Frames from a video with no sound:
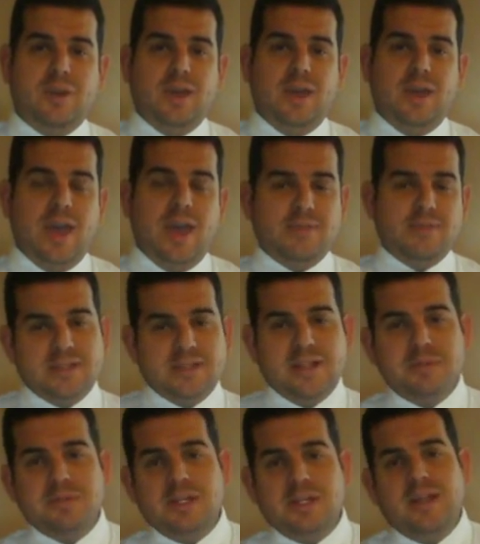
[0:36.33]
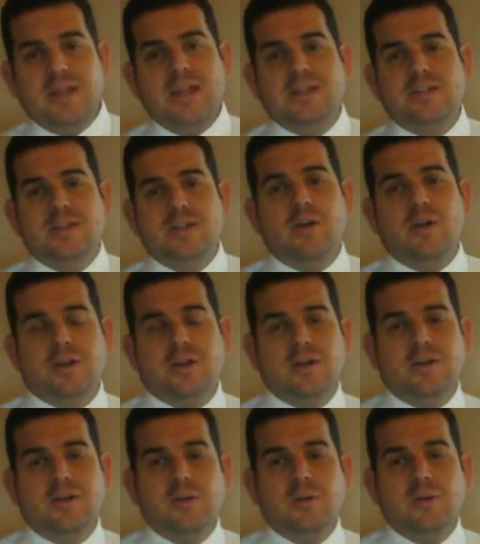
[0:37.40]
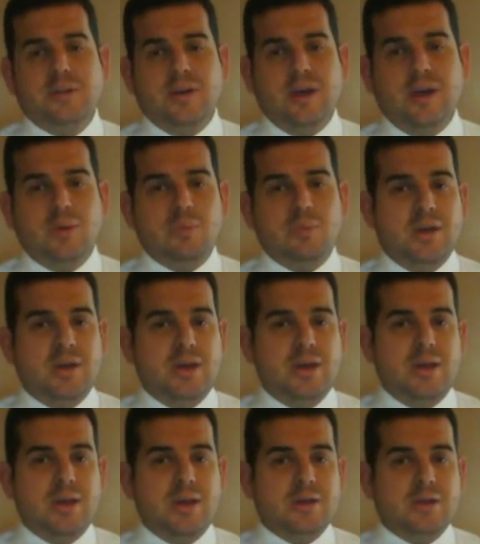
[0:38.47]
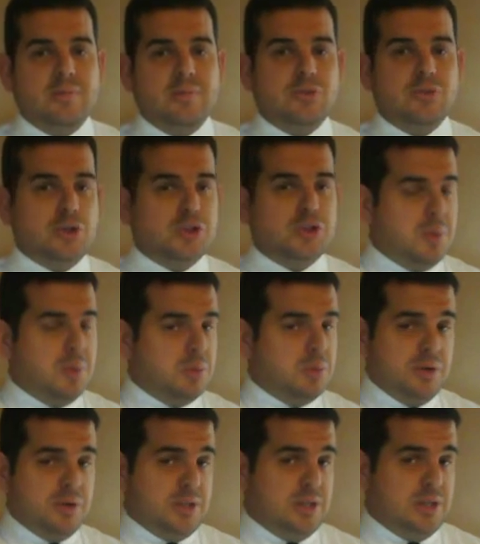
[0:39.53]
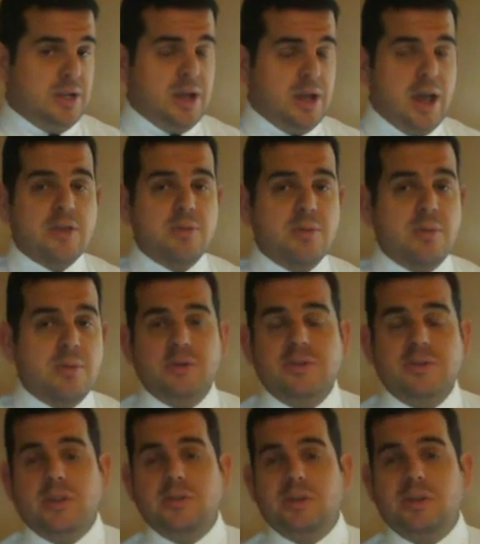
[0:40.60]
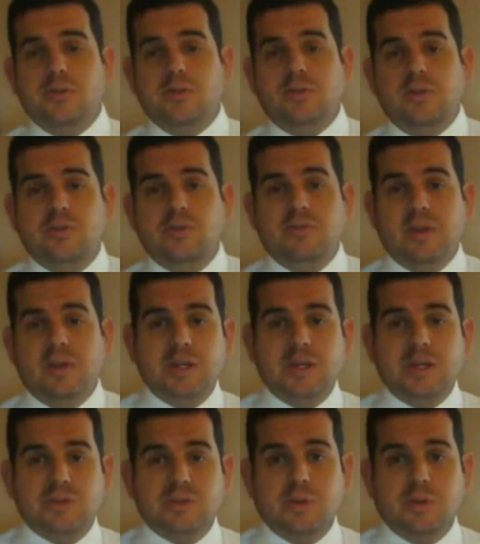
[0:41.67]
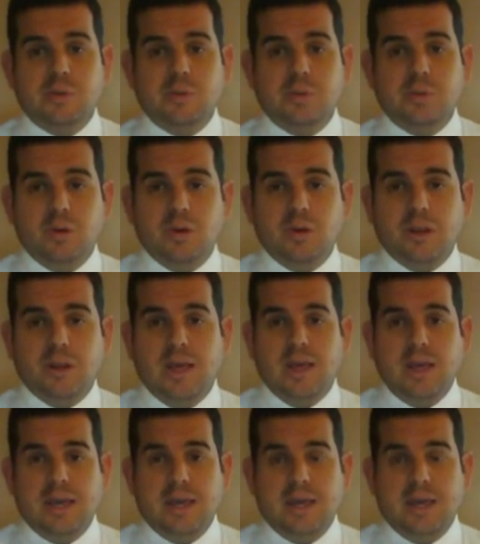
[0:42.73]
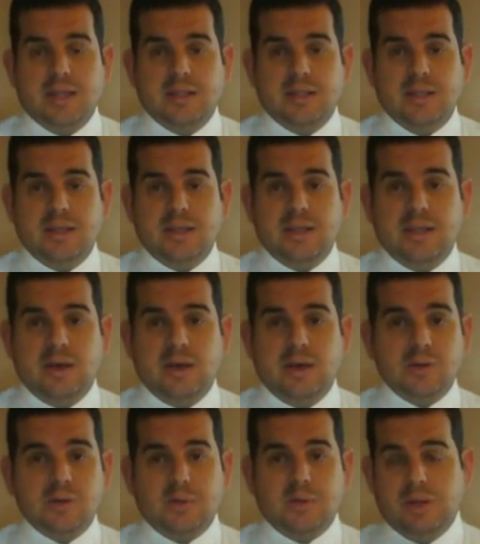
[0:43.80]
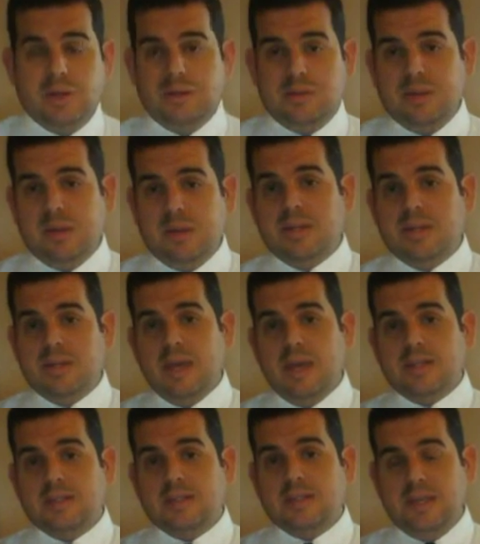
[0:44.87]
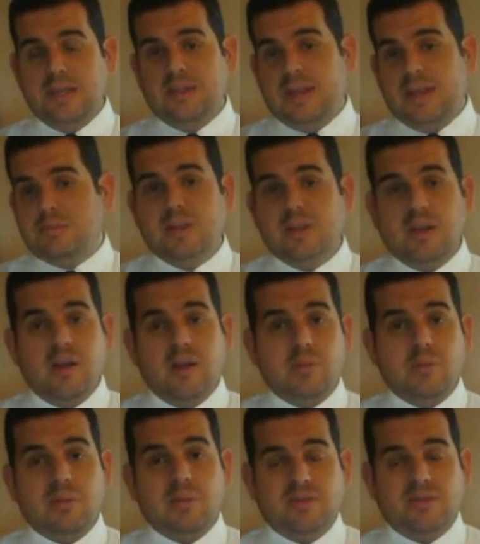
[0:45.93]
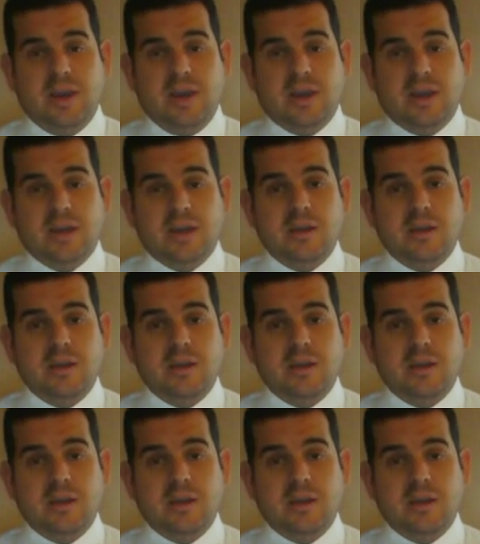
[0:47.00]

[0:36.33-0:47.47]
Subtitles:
having these names indexed are going to help church members and other members also do their family history work and ultimately be able to take the names that they're able to find